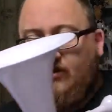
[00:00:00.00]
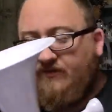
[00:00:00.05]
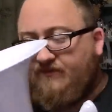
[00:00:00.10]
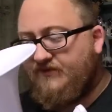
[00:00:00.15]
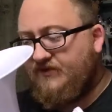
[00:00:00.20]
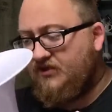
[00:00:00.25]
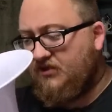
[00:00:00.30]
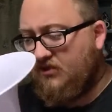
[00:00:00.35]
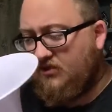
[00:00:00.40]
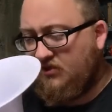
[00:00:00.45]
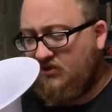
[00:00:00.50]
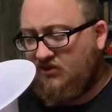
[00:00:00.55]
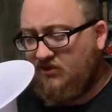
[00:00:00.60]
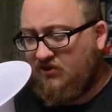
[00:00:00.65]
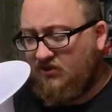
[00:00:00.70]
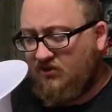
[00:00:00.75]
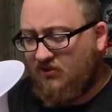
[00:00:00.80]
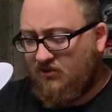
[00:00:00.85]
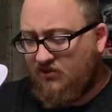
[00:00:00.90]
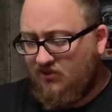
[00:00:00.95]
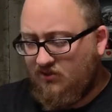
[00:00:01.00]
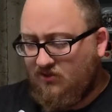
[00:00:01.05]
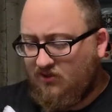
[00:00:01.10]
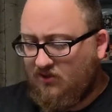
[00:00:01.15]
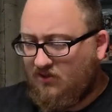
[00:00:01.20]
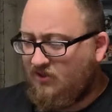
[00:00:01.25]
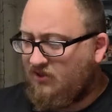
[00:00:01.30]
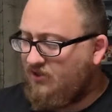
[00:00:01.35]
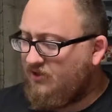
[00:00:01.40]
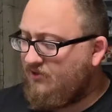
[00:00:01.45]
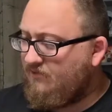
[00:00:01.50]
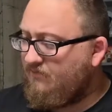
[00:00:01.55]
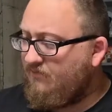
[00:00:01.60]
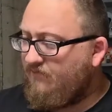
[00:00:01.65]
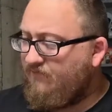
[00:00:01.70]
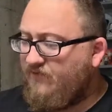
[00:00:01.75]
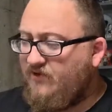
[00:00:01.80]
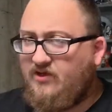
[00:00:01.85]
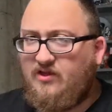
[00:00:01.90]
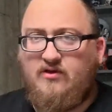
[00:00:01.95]
I've done a
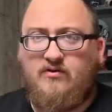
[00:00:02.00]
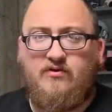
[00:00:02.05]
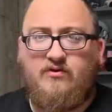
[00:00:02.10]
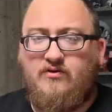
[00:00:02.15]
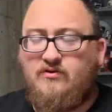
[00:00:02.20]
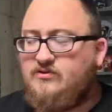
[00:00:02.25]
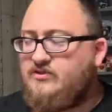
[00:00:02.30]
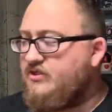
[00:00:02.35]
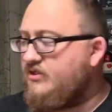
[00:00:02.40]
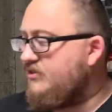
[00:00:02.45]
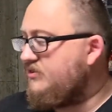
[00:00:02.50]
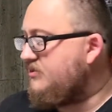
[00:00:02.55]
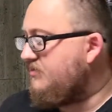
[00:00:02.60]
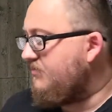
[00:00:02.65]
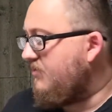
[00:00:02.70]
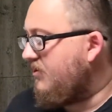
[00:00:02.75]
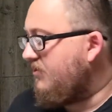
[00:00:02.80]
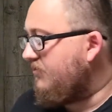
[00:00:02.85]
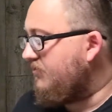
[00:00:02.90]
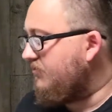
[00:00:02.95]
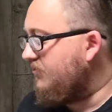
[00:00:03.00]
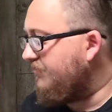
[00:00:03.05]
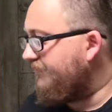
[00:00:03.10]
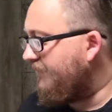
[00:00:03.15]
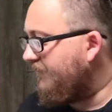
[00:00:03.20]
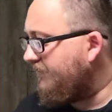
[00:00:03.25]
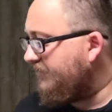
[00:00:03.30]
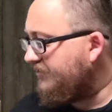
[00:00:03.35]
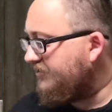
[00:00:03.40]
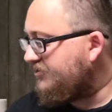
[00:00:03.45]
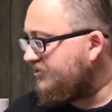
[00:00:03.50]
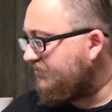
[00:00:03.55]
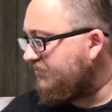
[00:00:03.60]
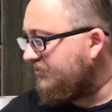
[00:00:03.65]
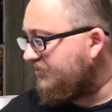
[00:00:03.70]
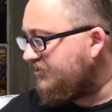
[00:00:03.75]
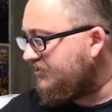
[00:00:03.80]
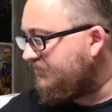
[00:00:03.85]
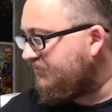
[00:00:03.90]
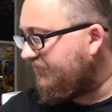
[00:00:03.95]
video using some other Nuvo
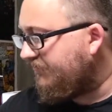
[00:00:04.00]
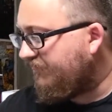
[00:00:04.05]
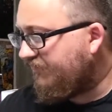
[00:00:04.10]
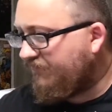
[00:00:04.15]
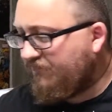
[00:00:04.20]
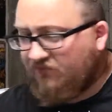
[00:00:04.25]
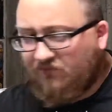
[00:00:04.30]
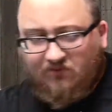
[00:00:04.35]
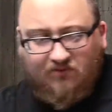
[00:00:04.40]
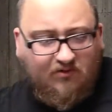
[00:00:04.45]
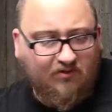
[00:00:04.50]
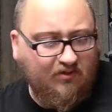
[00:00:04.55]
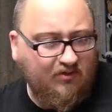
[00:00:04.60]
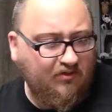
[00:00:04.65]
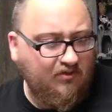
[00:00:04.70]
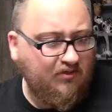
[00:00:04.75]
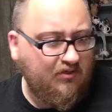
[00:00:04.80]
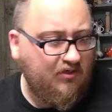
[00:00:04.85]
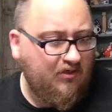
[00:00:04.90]
instruments before,